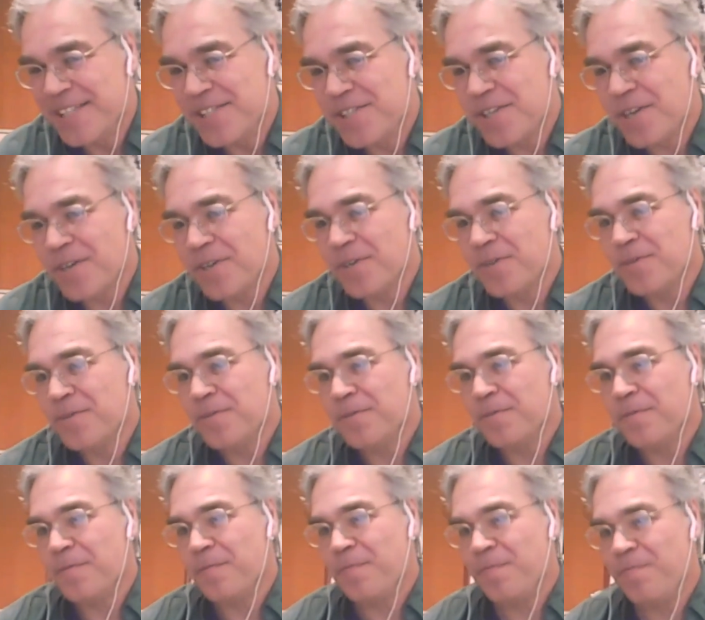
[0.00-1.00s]

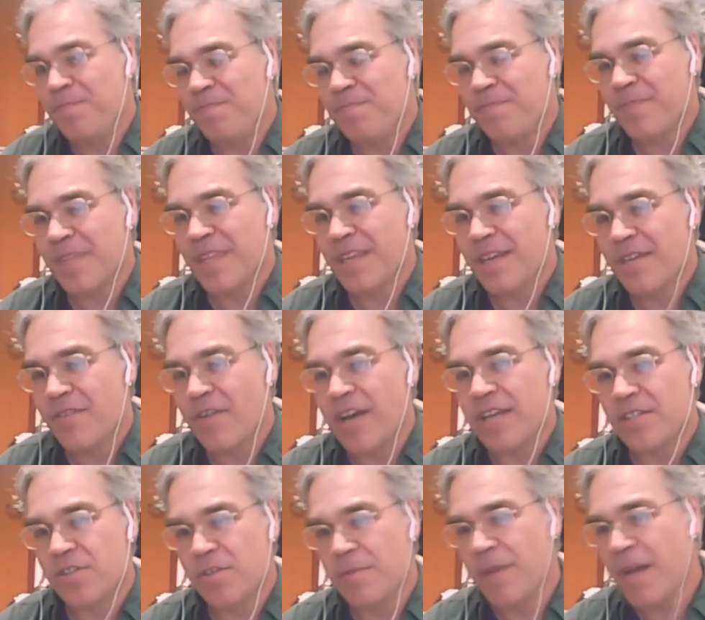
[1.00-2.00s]
so,
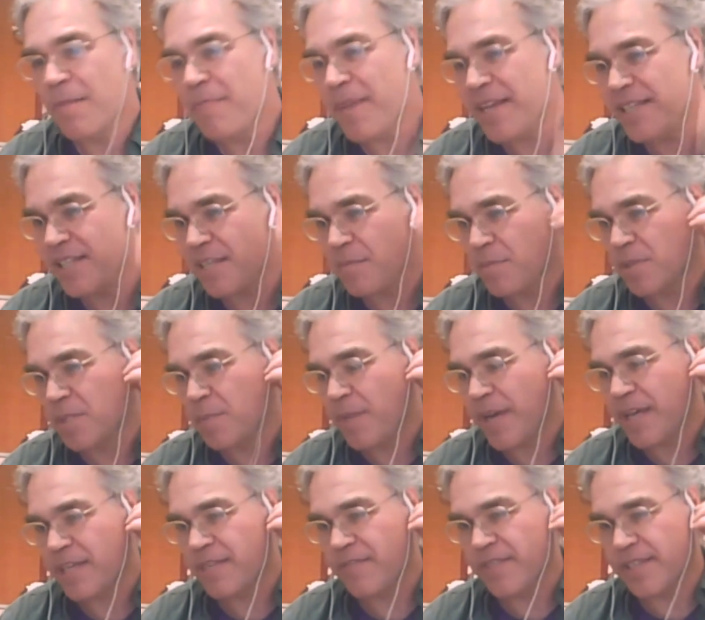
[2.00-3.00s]
right. So my basic
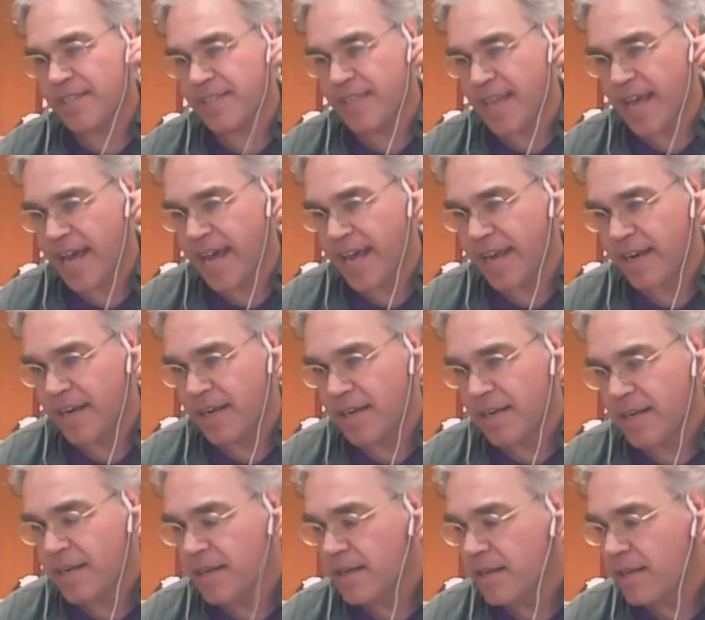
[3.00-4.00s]
perspective is that
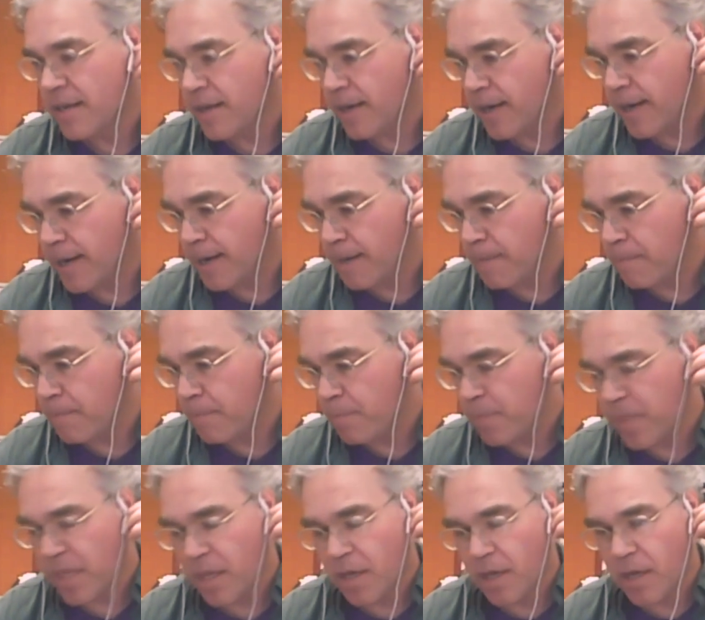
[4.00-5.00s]
um,
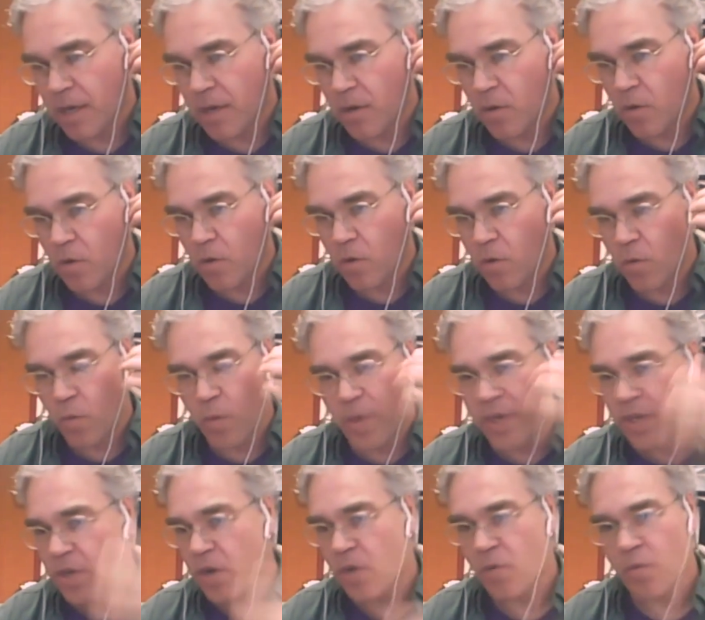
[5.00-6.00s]

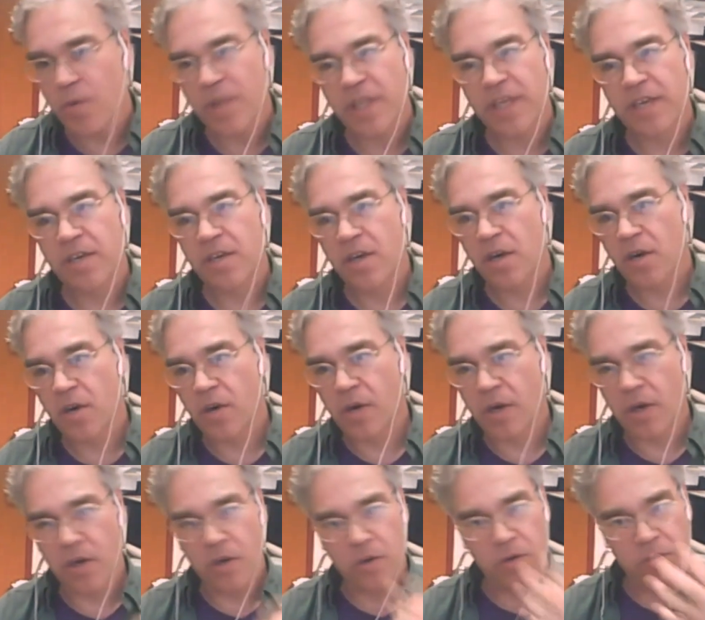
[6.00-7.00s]
we don't really know
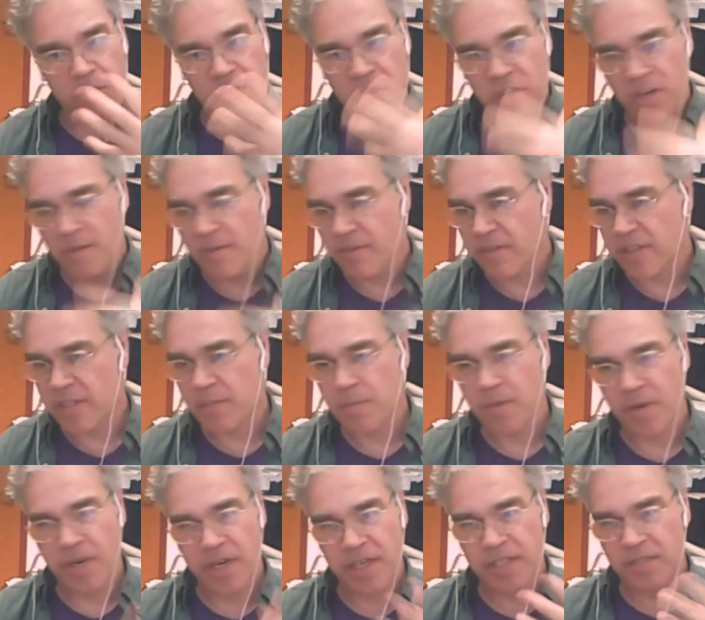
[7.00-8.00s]
our own stream of
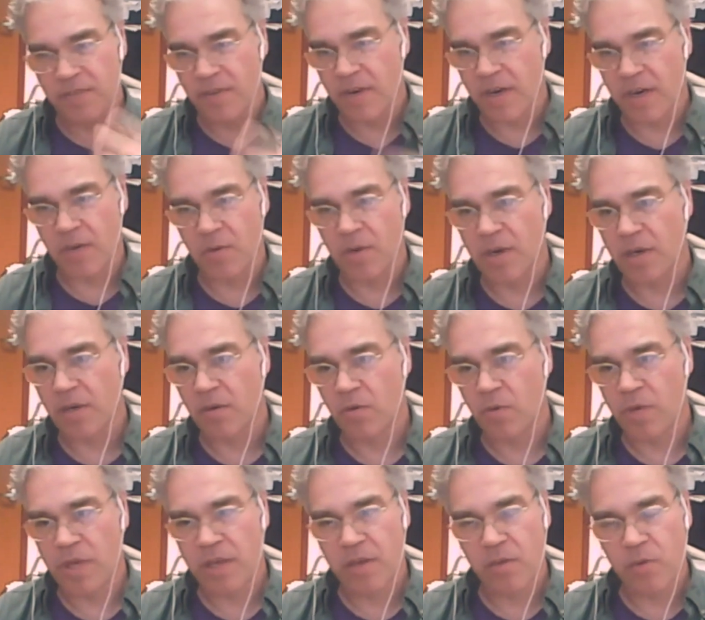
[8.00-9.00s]
experience very well.
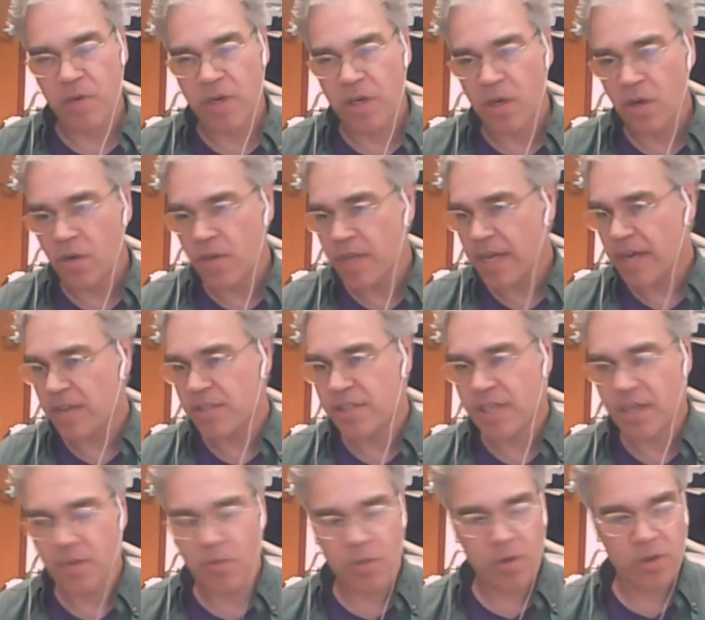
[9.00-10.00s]
We we know the
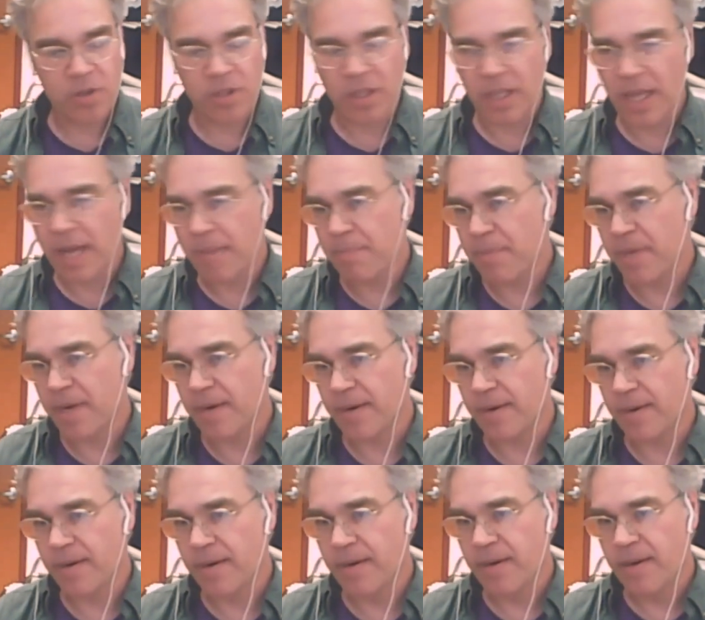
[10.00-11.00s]
outside world a lot
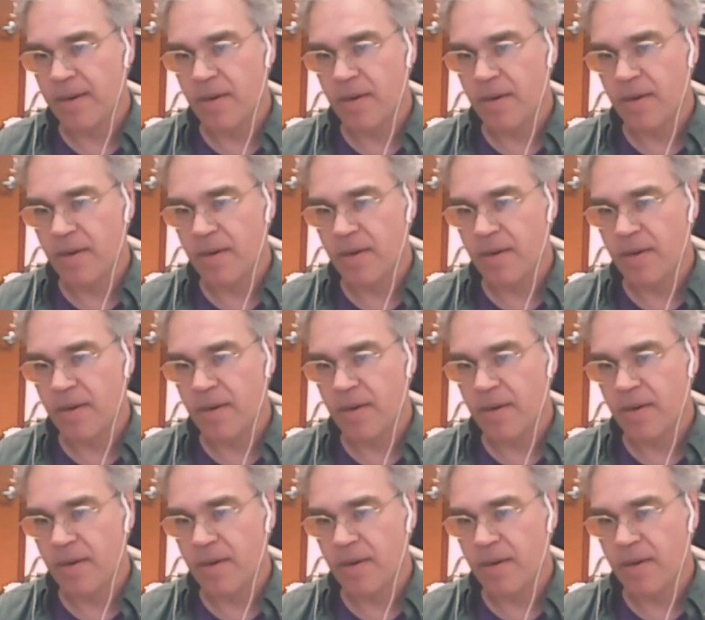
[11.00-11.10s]
better.